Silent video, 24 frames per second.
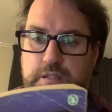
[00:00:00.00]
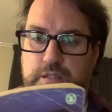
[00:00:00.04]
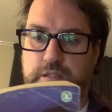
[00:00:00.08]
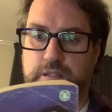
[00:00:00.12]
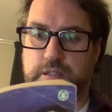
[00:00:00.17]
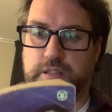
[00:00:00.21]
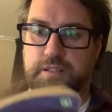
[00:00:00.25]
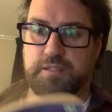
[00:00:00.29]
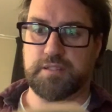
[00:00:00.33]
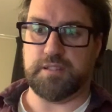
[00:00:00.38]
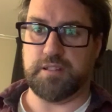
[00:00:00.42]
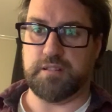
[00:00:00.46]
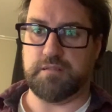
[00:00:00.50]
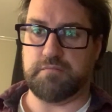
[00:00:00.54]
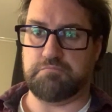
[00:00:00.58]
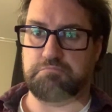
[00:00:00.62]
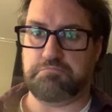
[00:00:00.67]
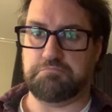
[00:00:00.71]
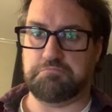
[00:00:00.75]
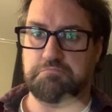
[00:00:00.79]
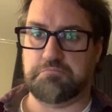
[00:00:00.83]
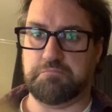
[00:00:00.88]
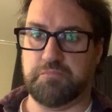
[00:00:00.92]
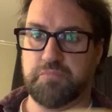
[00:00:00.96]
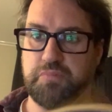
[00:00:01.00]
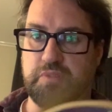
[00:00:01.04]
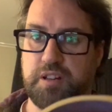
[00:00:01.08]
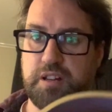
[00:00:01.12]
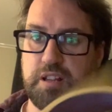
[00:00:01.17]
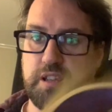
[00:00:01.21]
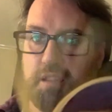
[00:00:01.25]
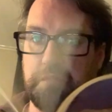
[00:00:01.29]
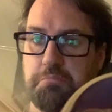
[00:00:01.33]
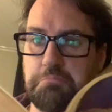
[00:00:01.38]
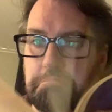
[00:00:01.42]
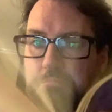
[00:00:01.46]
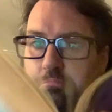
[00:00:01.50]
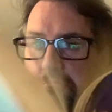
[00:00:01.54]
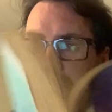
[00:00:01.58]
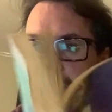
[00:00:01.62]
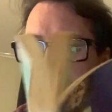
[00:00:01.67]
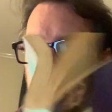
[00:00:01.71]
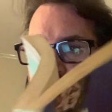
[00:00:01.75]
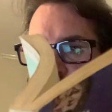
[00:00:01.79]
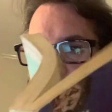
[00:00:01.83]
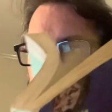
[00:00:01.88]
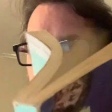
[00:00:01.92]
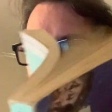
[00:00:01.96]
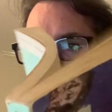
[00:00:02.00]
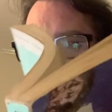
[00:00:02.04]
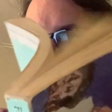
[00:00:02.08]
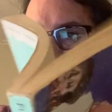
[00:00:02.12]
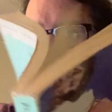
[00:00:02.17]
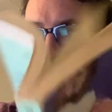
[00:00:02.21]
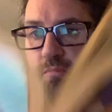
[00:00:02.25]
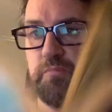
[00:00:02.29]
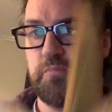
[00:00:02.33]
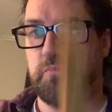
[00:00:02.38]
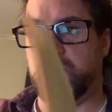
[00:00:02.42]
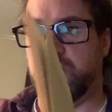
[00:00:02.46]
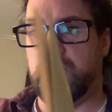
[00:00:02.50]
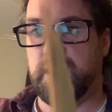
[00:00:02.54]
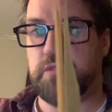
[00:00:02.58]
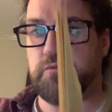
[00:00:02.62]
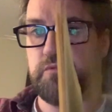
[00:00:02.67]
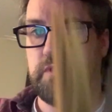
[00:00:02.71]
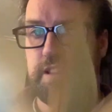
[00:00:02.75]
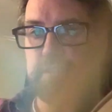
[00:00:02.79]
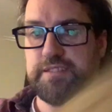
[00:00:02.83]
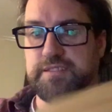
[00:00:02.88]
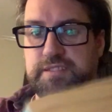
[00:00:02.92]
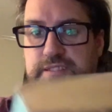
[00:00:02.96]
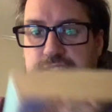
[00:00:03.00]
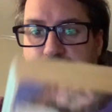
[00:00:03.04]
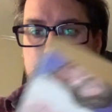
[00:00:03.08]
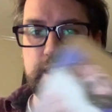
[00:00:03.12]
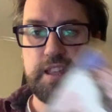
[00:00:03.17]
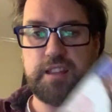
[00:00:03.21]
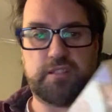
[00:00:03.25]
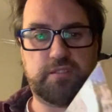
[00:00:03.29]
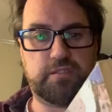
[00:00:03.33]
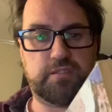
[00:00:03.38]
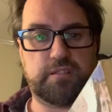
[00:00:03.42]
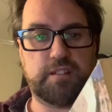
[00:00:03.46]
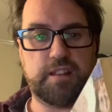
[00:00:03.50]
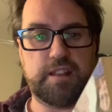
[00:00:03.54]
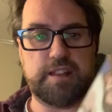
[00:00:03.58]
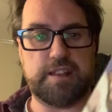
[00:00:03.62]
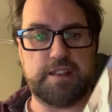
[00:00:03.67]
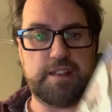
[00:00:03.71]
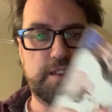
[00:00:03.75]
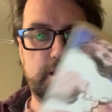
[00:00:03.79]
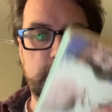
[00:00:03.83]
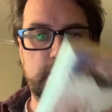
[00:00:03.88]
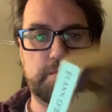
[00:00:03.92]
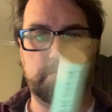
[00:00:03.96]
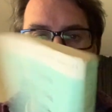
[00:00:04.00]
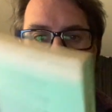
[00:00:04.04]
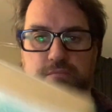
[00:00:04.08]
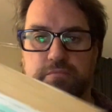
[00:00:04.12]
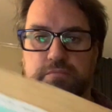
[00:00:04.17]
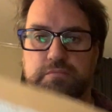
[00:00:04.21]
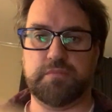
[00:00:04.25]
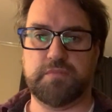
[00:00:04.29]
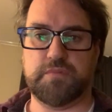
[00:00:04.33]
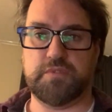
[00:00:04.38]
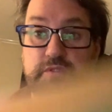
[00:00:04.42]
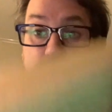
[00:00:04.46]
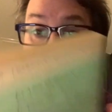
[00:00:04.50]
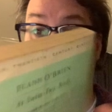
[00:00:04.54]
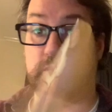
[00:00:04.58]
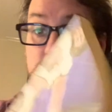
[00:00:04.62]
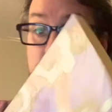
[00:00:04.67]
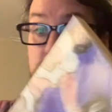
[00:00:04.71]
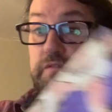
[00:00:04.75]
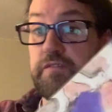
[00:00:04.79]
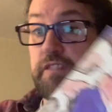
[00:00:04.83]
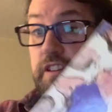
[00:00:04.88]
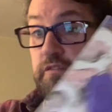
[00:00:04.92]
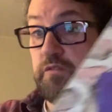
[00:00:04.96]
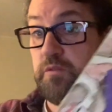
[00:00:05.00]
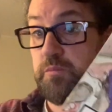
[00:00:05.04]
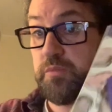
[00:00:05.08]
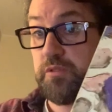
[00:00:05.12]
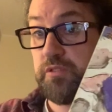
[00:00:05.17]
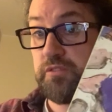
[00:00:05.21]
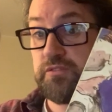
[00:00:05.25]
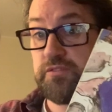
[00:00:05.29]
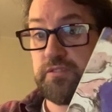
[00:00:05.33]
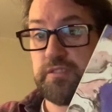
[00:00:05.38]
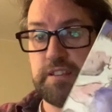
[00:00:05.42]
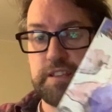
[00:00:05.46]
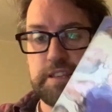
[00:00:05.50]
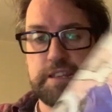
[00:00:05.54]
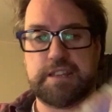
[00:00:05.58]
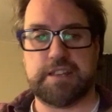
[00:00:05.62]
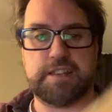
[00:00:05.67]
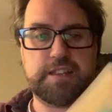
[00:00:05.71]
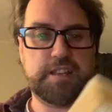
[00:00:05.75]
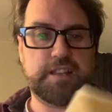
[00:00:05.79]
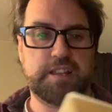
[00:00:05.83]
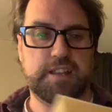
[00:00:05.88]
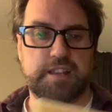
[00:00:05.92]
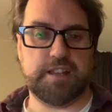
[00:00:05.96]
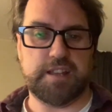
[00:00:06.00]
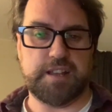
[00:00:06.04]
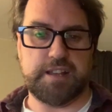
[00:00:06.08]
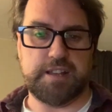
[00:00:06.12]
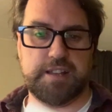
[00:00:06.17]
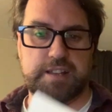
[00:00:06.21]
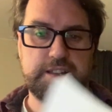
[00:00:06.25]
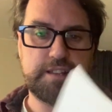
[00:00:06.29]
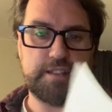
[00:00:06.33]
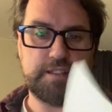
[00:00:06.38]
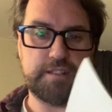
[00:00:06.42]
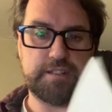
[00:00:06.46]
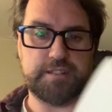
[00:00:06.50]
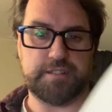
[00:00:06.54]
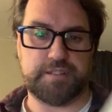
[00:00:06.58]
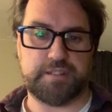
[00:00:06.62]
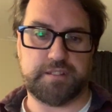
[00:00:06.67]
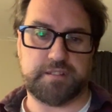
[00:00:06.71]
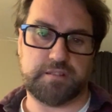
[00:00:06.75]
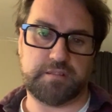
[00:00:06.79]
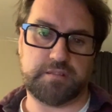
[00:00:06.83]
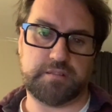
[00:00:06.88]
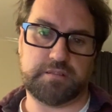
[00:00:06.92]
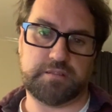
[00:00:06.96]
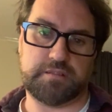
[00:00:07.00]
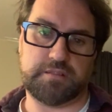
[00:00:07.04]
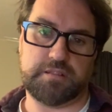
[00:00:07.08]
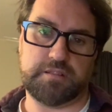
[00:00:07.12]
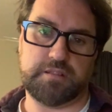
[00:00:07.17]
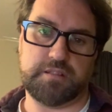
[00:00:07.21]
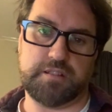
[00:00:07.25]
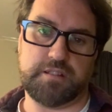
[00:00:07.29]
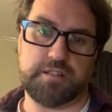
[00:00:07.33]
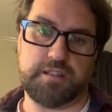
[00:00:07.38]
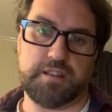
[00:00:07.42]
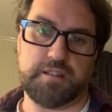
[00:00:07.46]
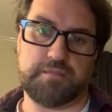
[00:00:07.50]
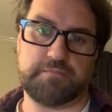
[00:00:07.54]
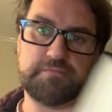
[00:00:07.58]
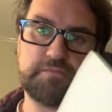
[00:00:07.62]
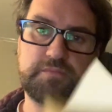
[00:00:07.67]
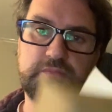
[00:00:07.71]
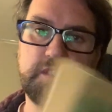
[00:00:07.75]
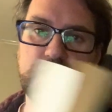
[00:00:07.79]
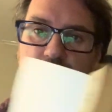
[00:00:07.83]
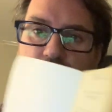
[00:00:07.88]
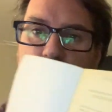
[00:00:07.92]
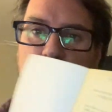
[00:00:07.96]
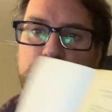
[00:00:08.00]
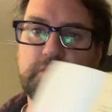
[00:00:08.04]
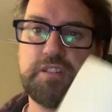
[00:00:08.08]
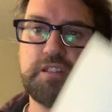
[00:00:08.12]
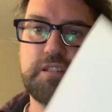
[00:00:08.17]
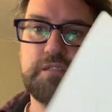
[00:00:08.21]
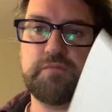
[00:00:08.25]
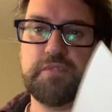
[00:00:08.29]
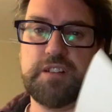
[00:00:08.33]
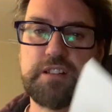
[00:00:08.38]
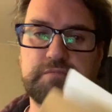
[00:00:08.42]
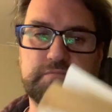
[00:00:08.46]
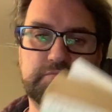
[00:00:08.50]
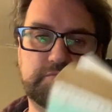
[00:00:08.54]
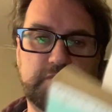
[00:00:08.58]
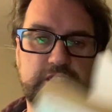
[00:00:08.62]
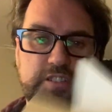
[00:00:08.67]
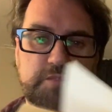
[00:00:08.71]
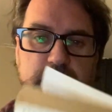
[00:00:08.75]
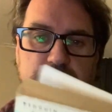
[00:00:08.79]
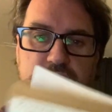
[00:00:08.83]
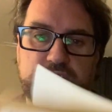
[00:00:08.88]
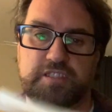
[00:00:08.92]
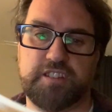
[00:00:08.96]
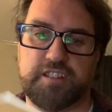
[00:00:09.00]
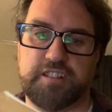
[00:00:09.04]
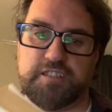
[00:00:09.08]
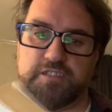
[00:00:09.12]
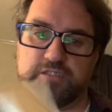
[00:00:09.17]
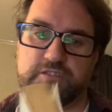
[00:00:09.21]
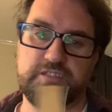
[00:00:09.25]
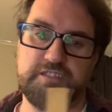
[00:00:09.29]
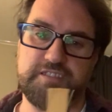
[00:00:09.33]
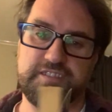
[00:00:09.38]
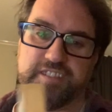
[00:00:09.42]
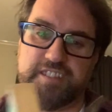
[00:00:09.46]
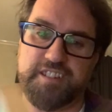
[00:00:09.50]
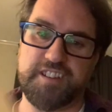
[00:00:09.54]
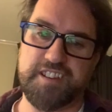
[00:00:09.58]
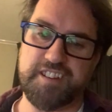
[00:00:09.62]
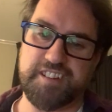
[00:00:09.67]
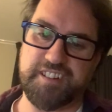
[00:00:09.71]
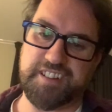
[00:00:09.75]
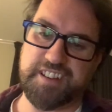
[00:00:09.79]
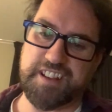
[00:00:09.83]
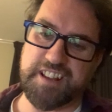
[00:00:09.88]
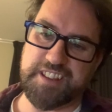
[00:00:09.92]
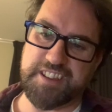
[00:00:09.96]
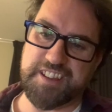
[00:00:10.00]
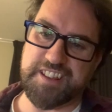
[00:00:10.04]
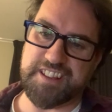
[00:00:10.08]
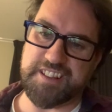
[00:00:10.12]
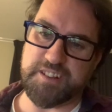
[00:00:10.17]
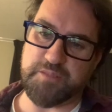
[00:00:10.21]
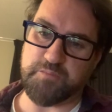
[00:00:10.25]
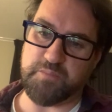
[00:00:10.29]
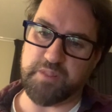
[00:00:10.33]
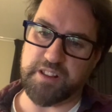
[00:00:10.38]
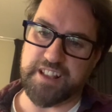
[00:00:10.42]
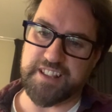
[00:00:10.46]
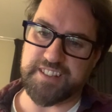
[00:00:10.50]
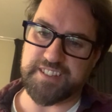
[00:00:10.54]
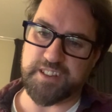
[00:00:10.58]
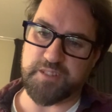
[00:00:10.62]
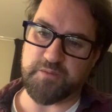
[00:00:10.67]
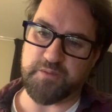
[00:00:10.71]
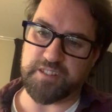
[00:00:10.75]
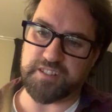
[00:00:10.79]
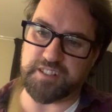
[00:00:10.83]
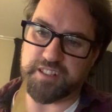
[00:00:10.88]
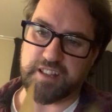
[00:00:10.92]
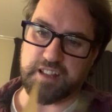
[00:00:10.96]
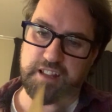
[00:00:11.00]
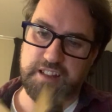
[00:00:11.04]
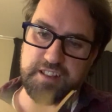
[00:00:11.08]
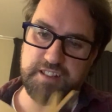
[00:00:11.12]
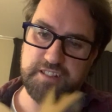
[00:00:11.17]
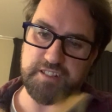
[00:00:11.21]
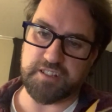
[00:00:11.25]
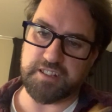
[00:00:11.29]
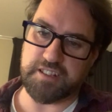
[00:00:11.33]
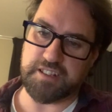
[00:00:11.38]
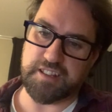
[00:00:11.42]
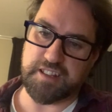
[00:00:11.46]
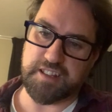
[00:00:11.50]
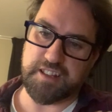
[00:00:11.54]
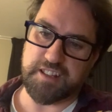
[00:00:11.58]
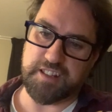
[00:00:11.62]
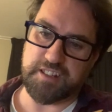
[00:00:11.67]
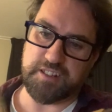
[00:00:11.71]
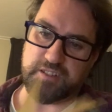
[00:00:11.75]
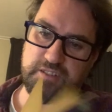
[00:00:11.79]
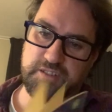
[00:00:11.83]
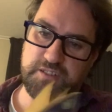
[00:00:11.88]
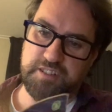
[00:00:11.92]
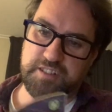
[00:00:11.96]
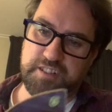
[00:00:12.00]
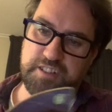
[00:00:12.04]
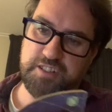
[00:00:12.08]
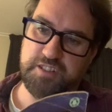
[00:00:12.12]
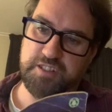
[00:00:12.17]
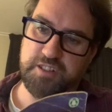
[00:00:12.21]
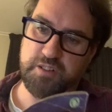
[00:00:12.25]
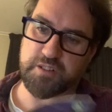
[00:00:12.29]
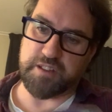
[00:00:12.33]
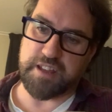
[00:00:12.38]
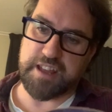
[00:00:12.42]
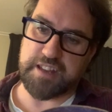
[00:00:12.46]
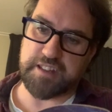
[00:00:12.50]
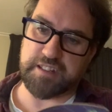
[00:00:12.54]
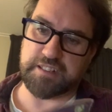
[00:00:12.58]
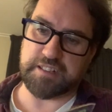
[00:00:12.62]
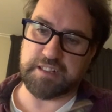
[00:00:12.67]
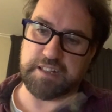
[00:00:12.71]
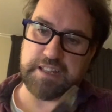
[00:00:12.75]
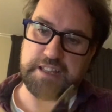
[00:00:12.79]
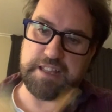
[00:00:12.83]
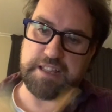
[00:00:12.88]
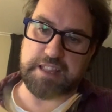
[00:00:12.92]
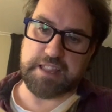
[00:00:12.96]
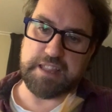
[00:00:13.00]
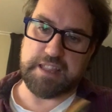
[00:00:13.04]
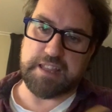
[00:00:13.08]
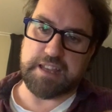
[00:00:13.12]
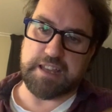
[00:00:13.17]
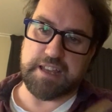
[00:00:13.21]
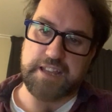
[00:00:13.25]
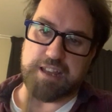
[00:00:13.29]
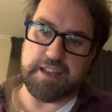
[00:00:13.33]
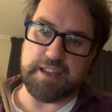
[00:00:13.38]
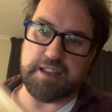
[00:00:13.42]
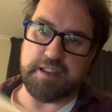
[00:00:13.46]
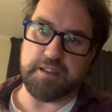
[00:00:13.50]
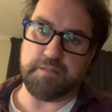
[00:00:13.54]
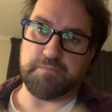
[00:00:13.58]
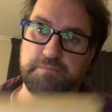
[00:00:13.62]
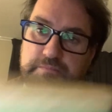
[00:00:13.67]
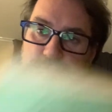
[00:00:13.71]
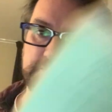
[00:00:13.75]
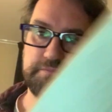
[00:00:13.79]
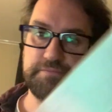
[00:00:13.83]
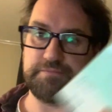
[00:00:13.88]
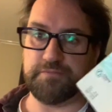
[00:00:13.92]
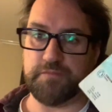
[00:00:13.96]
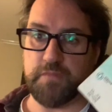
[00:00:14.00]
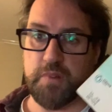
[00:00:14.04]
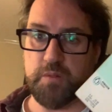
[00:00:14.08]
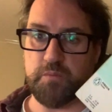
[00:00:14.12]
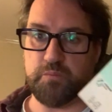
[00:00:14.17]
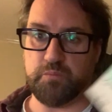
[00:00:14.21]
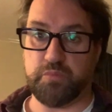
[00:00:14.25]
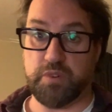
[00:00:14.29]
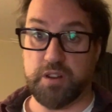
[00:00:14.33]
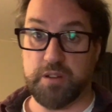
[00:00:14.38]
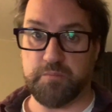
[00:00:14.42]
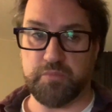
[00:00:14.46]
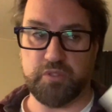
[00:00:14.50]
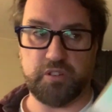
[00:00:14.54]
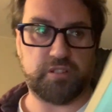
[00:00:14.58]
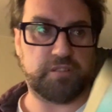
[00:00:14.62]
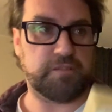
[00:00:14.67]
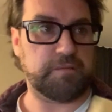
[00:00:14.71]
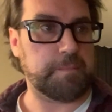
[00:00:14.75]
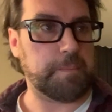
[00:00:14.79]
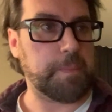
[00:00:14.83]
It's in pretty well read state. It's one of my favorite books, and yeah, there's my signature inside and the place I went to college. I need to show that. Brilliant book.